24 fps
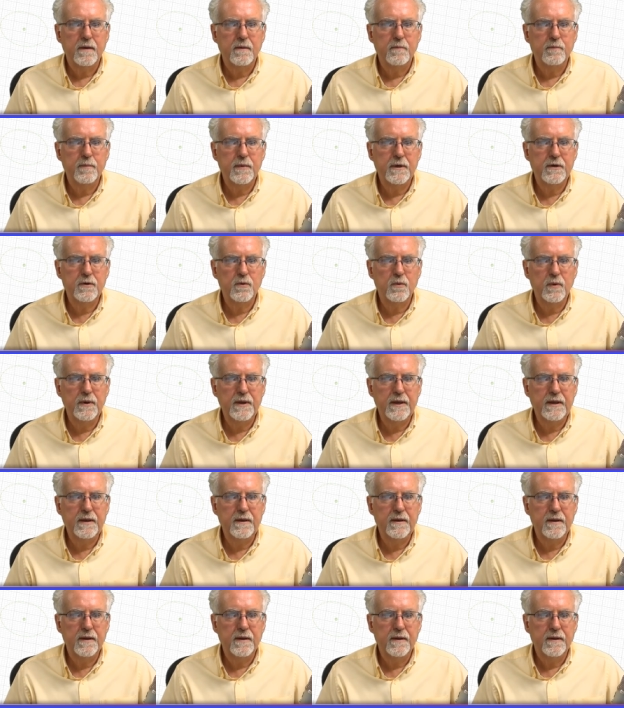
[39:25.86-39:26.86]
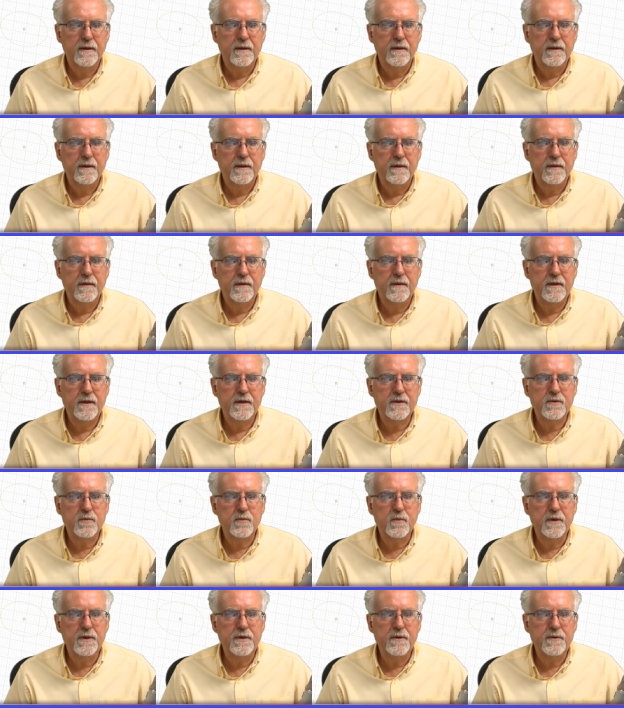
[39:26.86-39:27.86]
between this
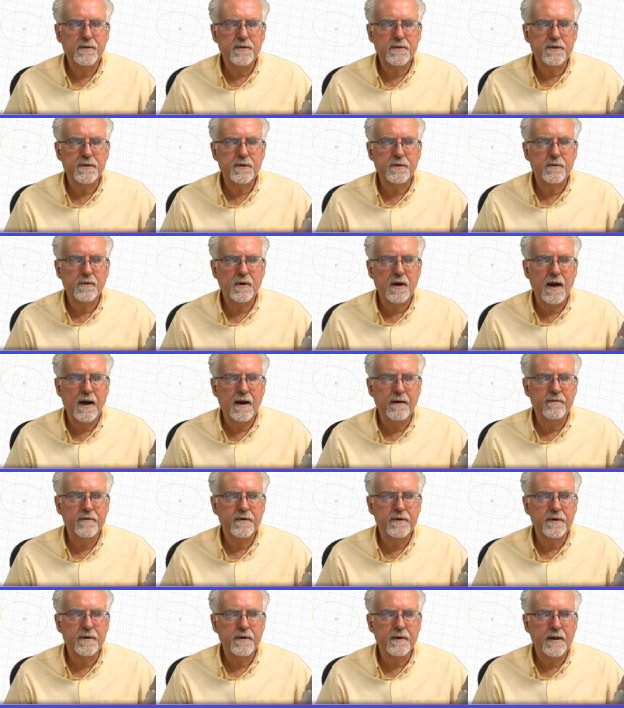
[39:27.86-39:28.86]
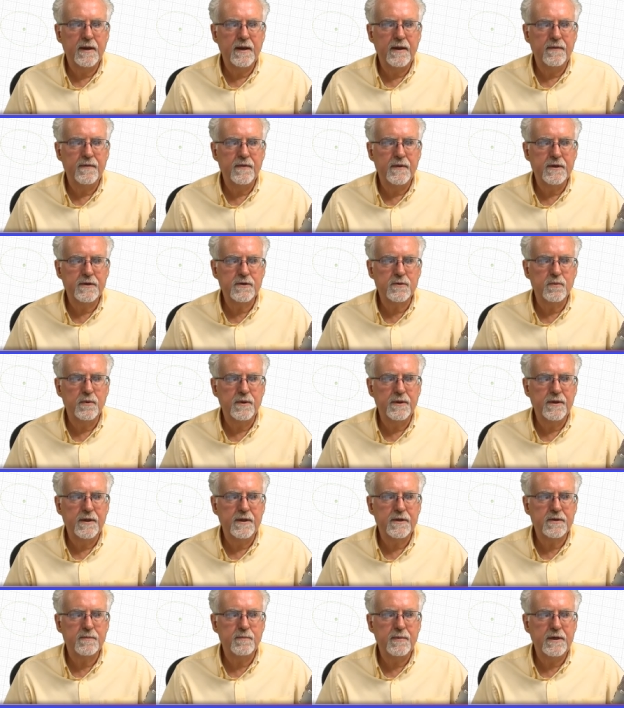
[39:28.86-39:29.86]
one who's the driver and this one
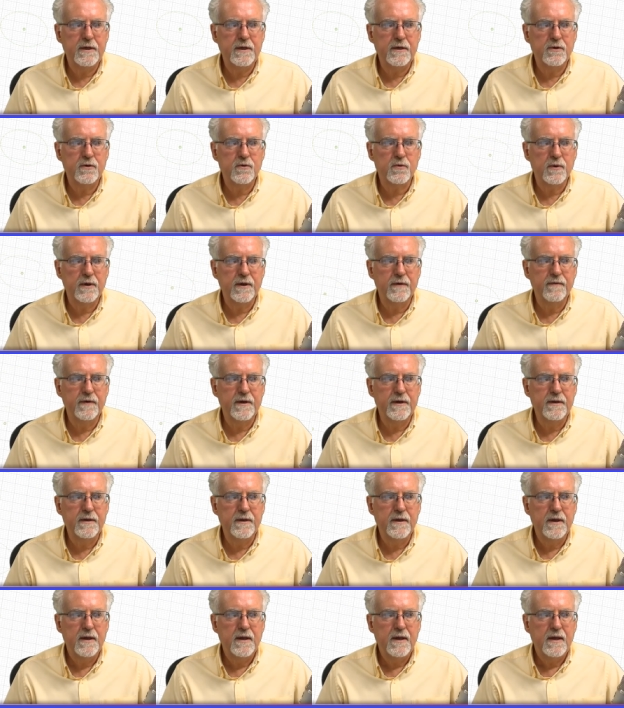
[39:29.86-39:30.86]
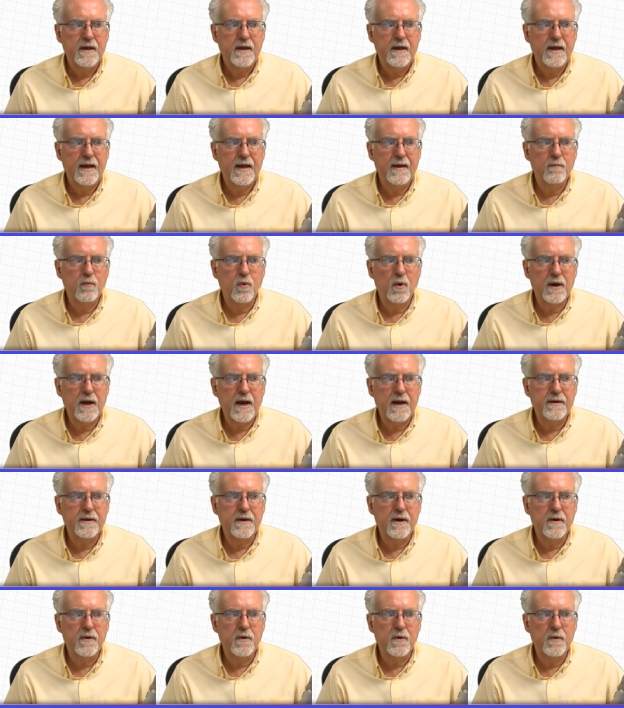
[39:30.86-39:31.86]
that's being driven. And what I
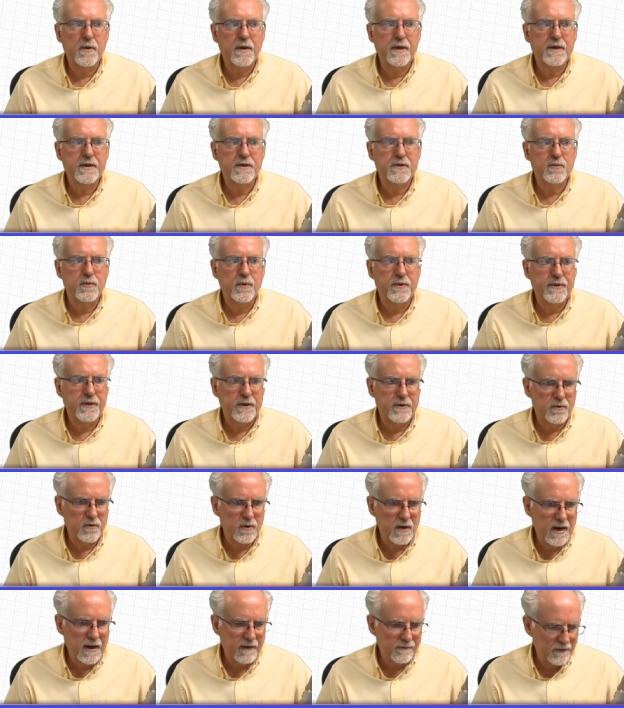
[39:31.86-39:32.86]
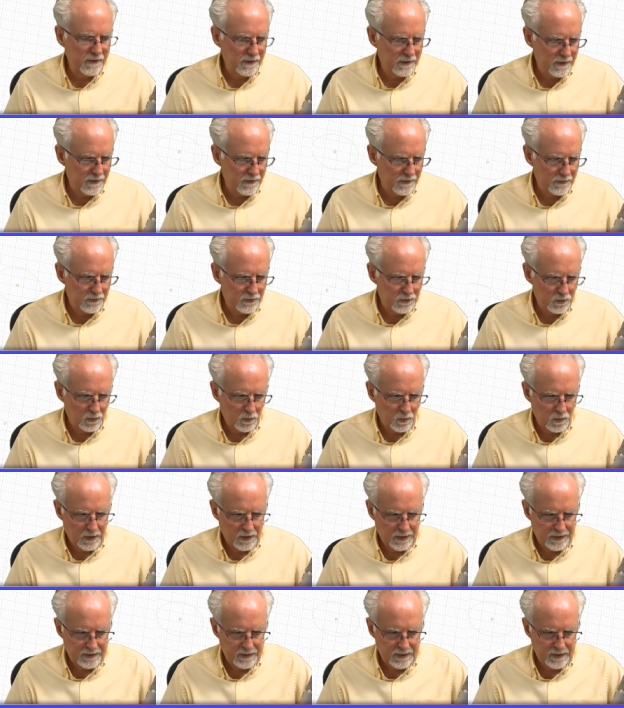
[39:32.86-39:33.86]
know is when the driver goes
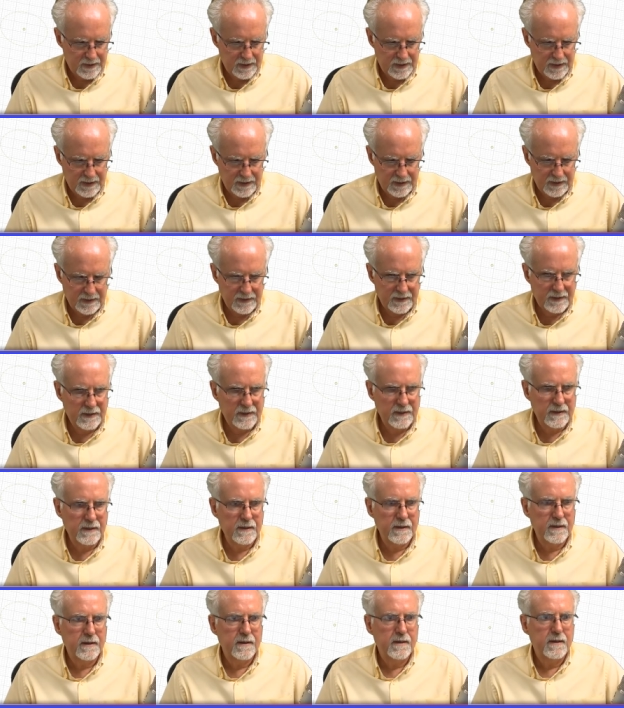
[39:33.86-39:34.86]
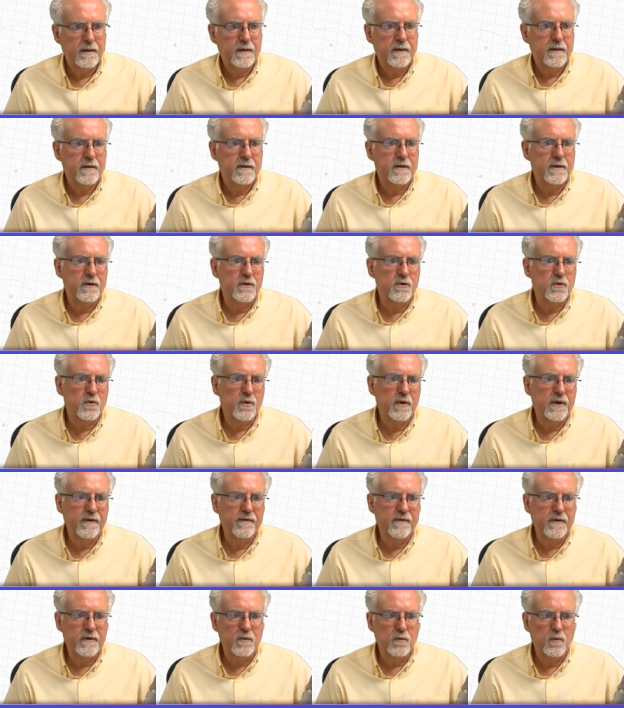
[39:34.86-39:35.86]
180, the
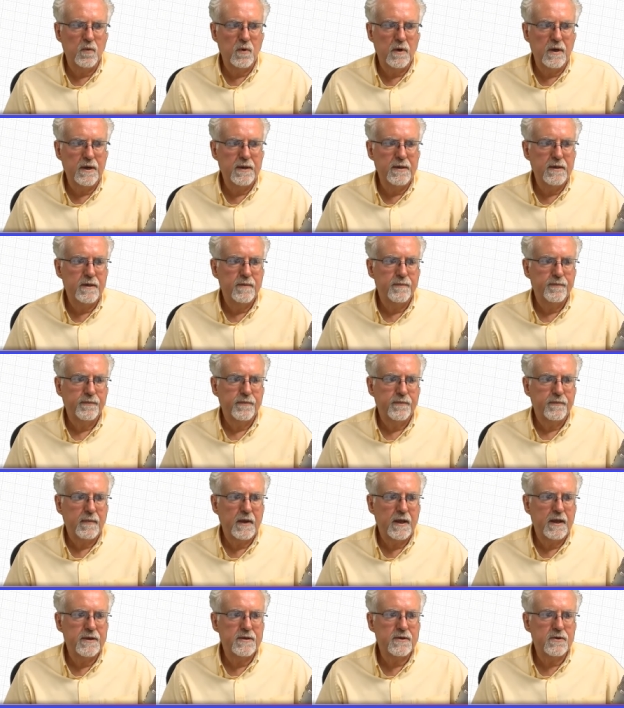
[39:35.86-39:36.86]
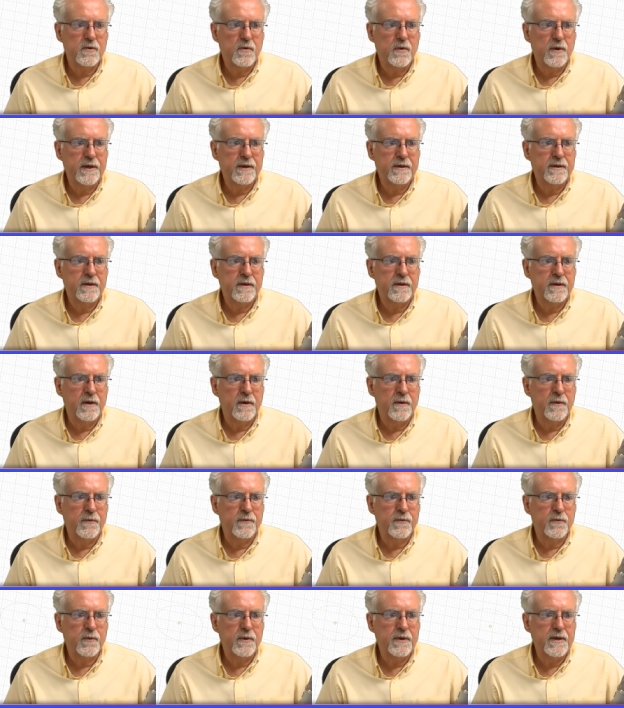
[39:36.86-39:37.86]
driven one is going to go
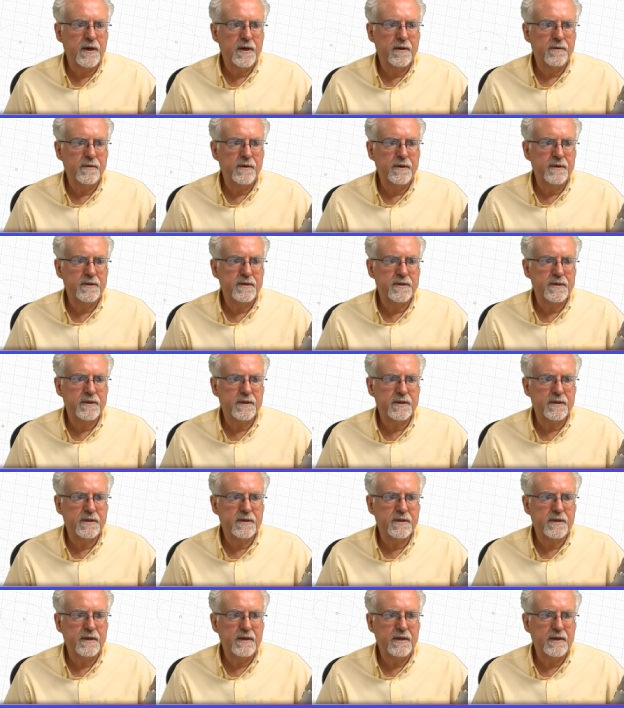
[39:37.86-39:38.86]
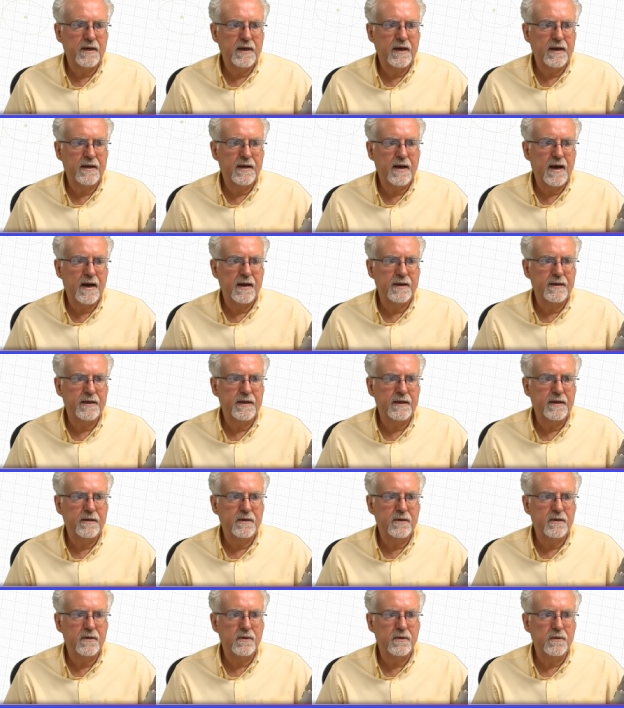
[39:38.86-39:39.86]
360 and I
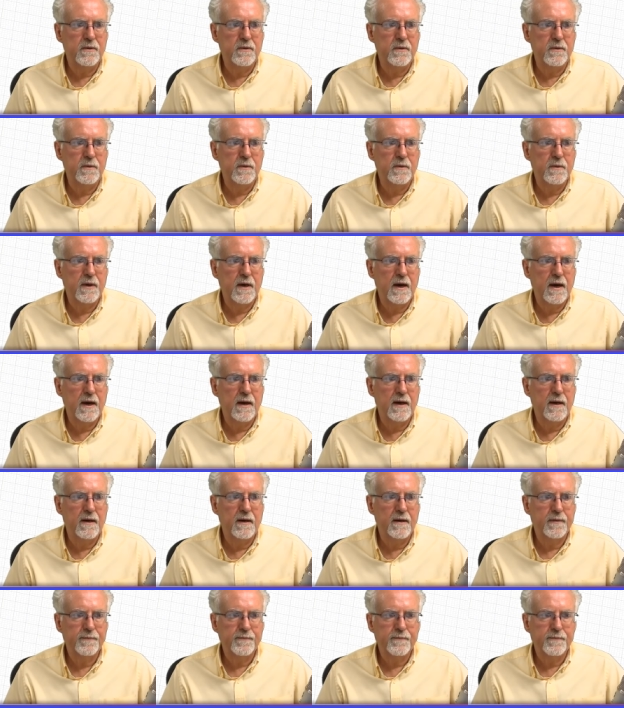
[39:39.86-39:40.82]
need to uh,